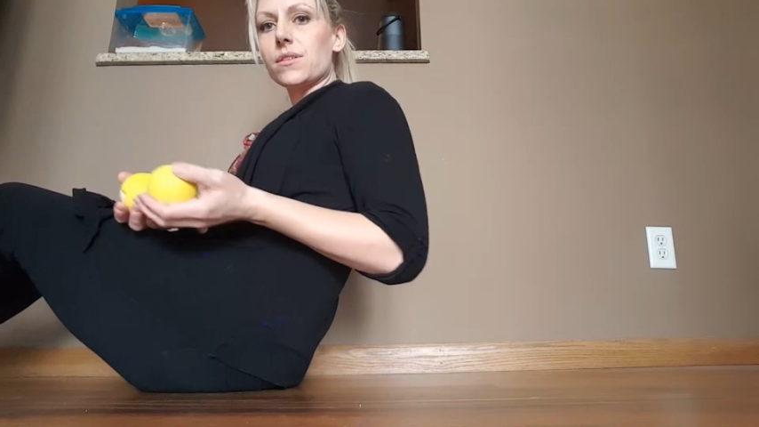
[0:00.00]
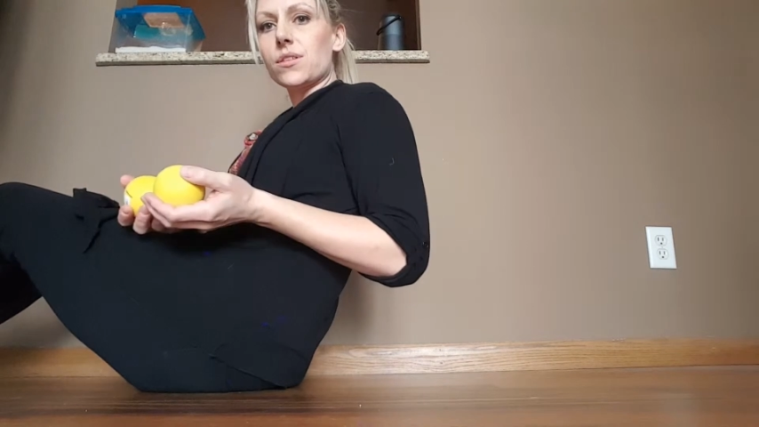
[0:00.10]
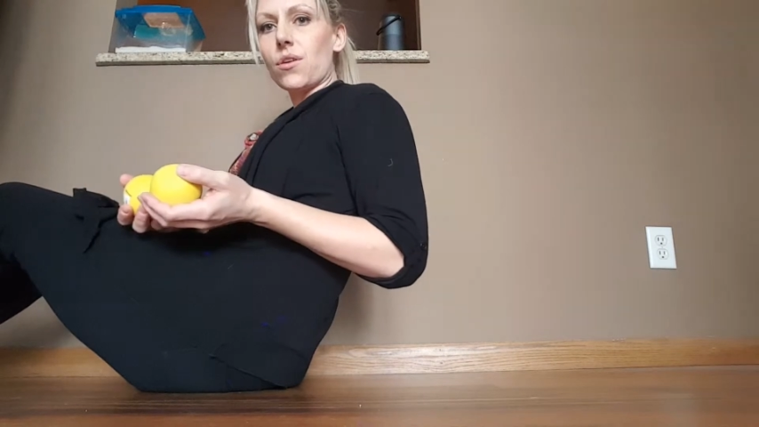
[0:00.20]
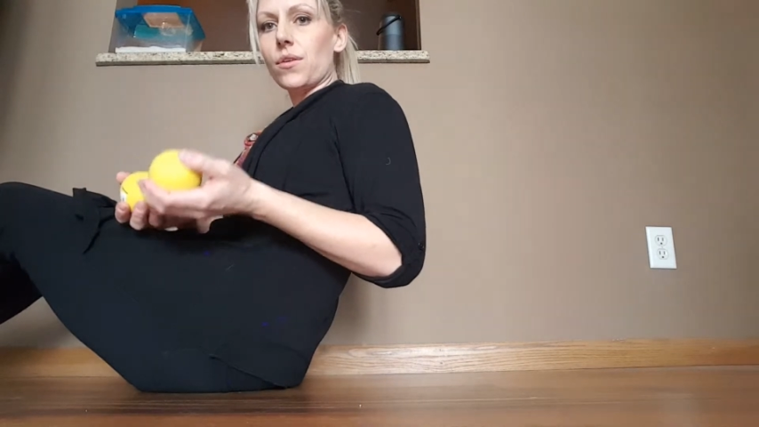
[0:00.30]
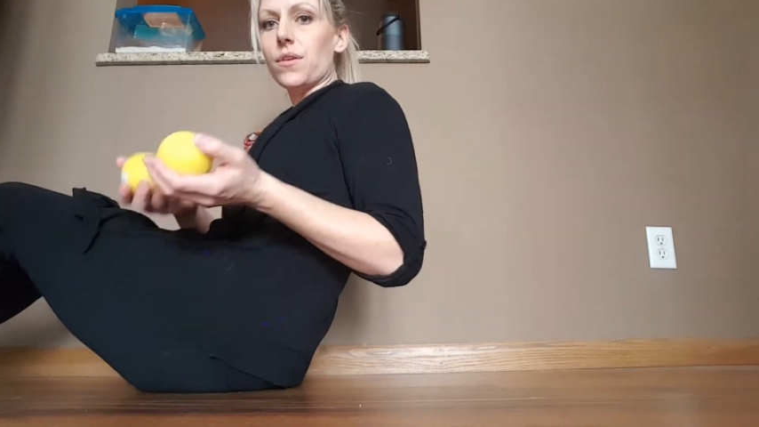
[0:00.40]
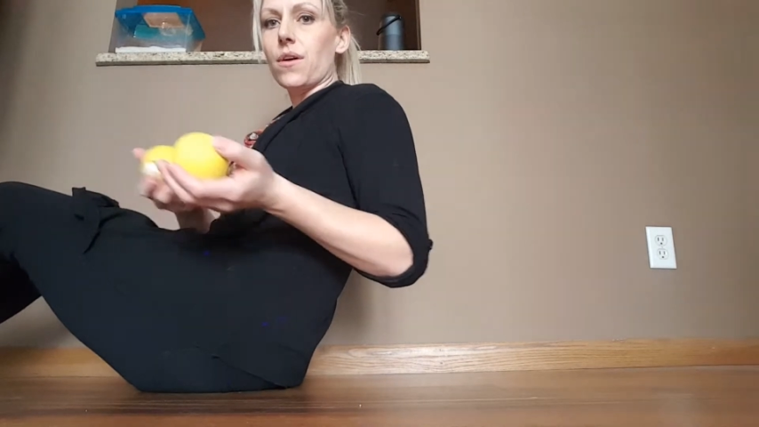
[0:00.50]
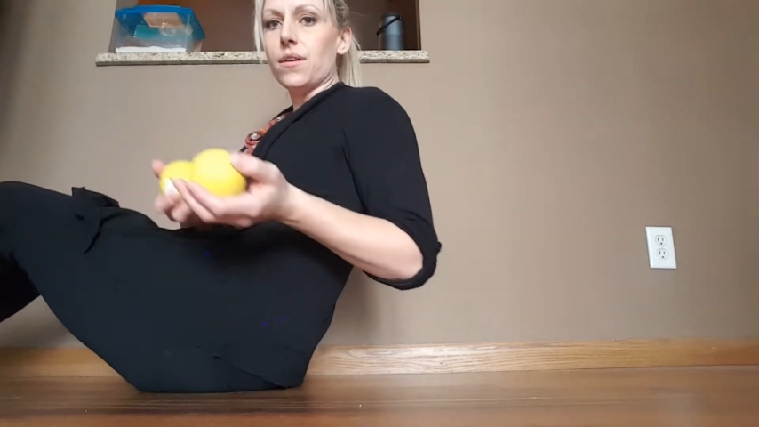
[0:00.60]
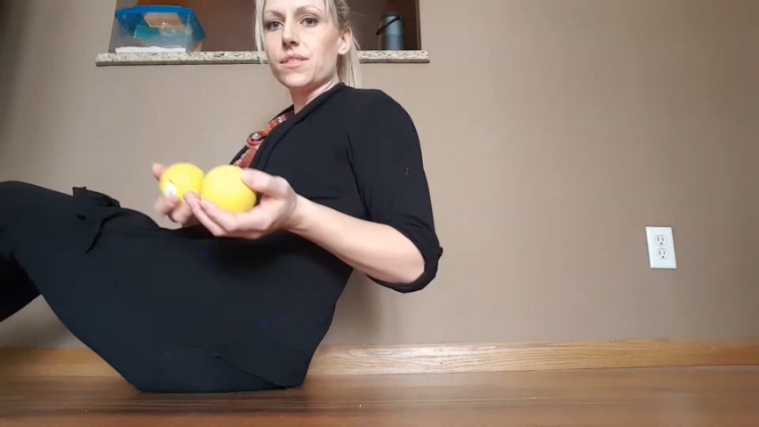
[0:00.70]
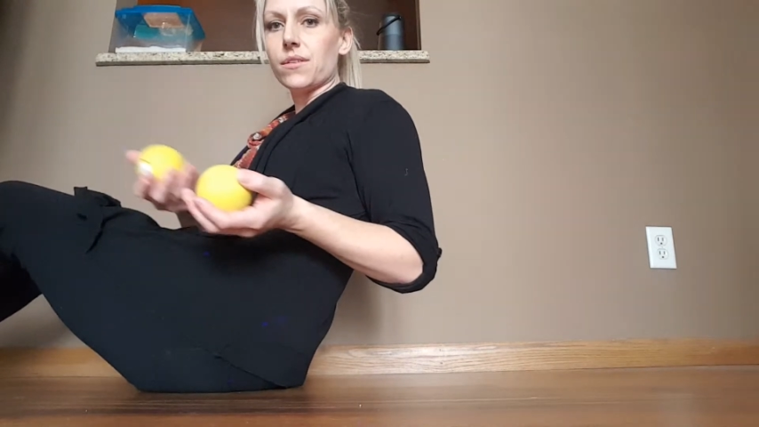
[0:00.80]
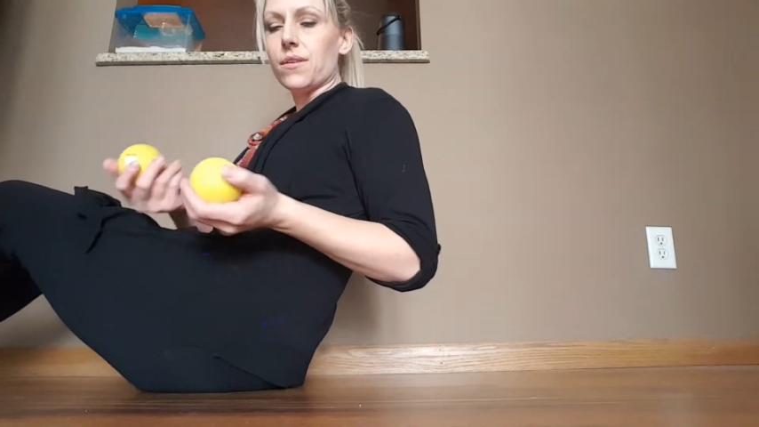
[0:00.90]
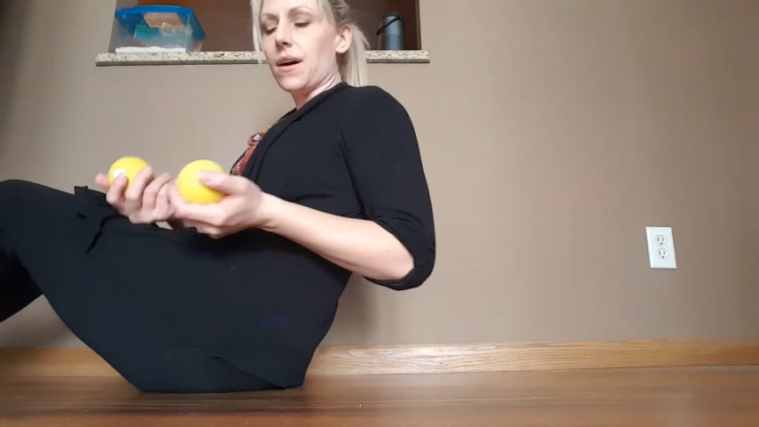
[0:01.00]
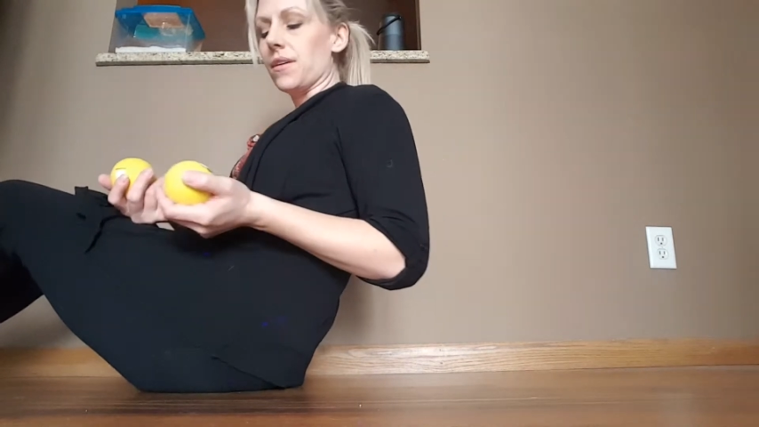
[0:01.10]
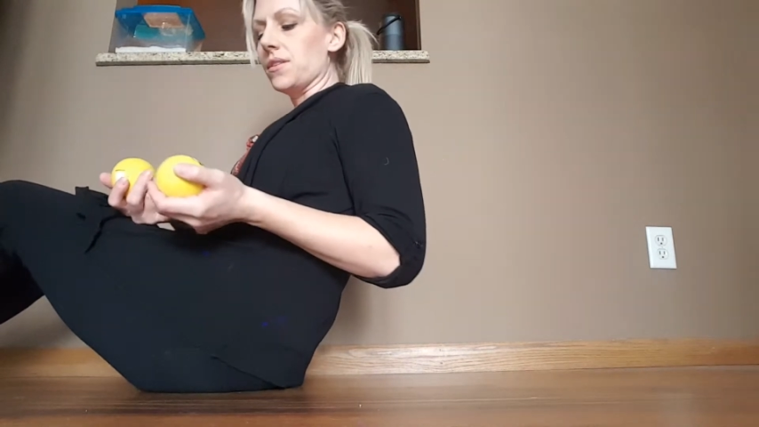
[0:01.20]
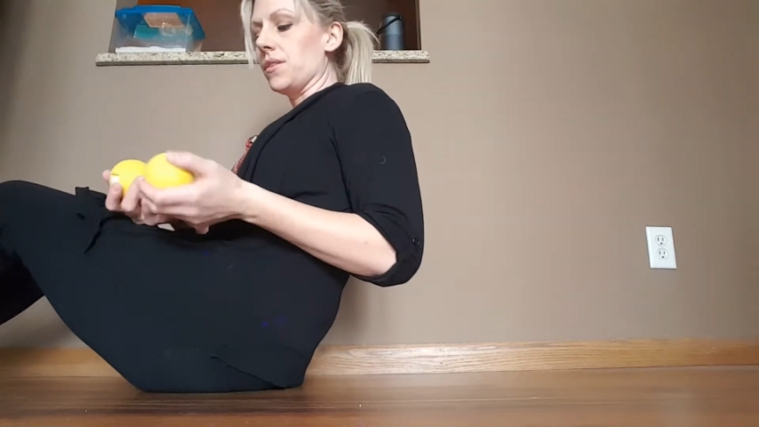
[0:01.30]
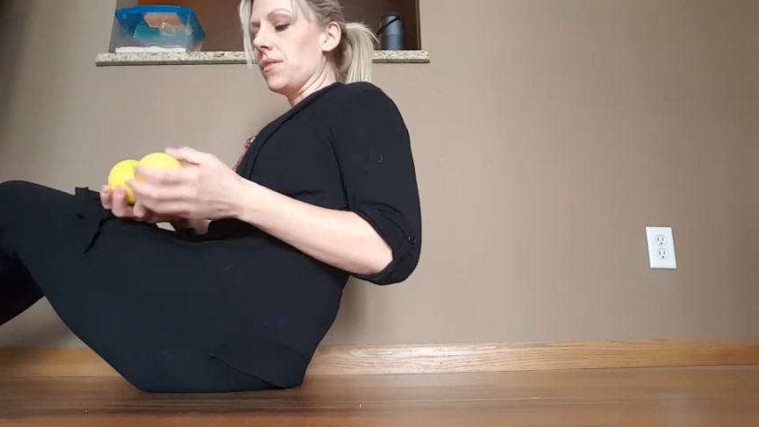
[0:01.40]
show you also how
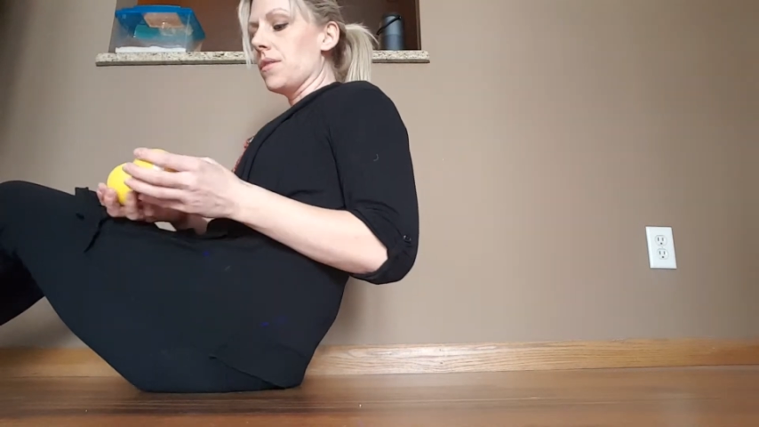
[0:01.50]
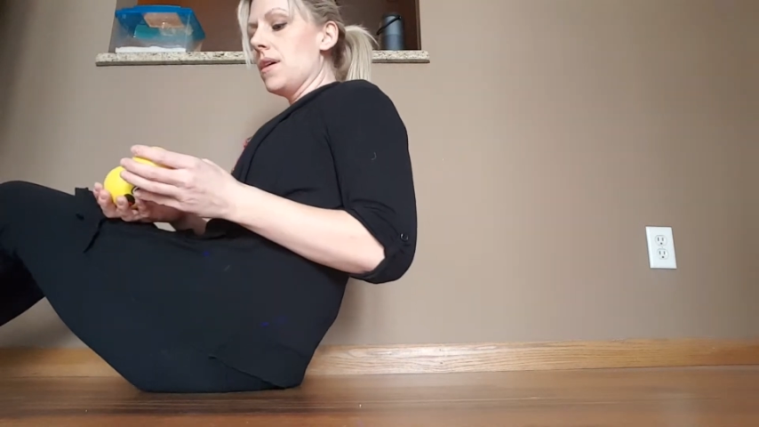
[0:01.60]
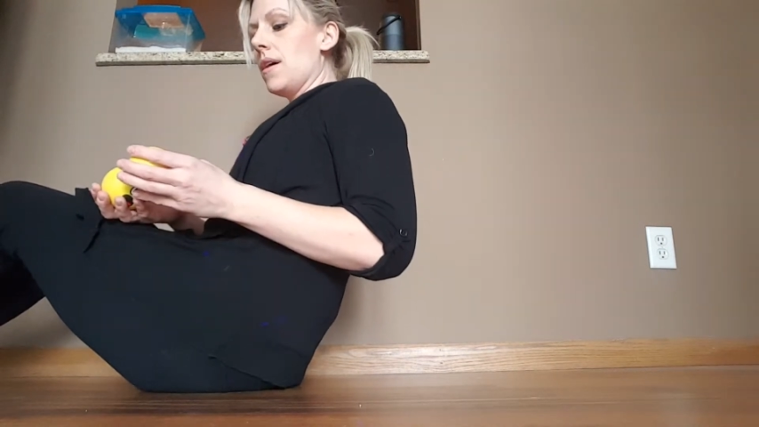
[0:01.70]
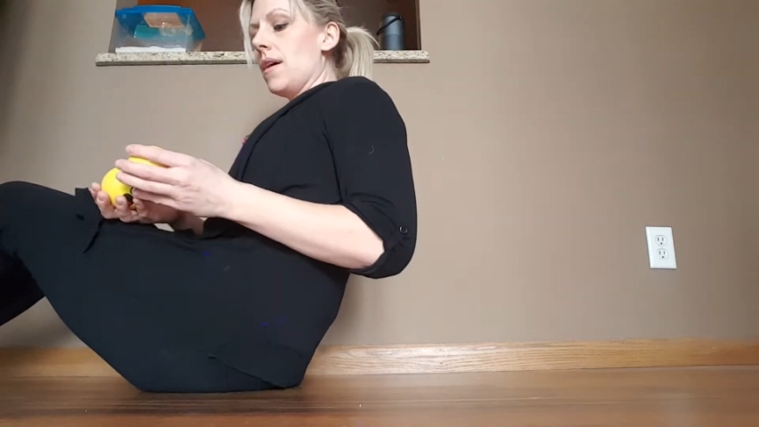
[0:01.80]
to do,